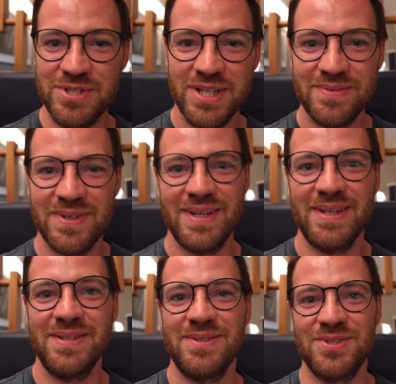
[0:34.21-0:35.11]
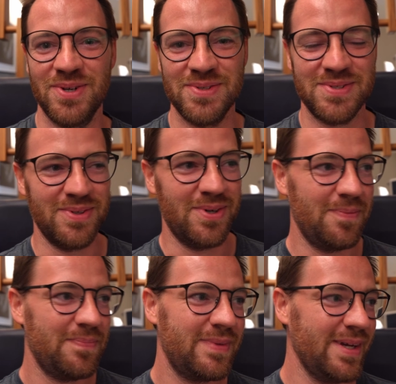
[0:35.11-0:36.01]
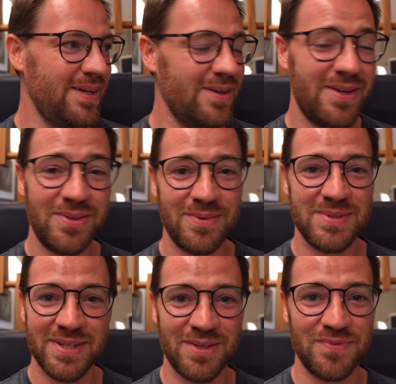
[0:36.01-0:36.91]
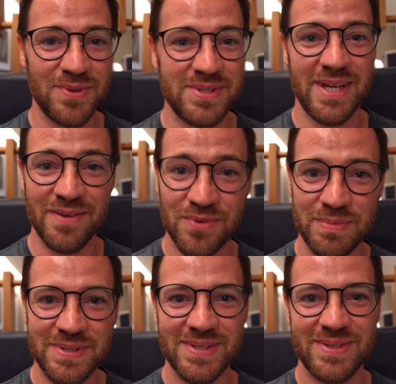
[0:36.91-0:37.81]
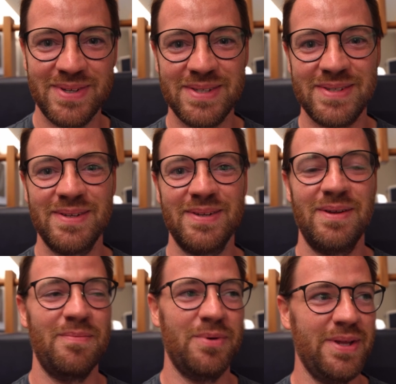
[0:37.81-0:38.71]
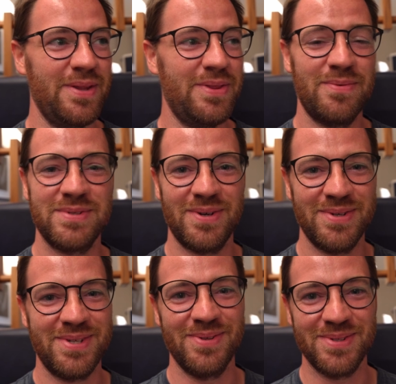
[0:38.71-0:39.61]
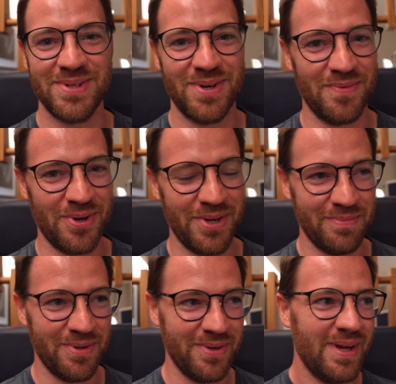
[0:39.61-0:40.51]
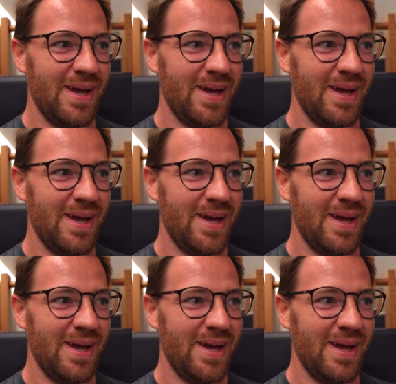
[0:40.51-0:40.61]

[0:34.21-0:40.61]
JFK to Charles de Gaulle. And not only was that our first ever business class, but that was also the start of our honeymoon.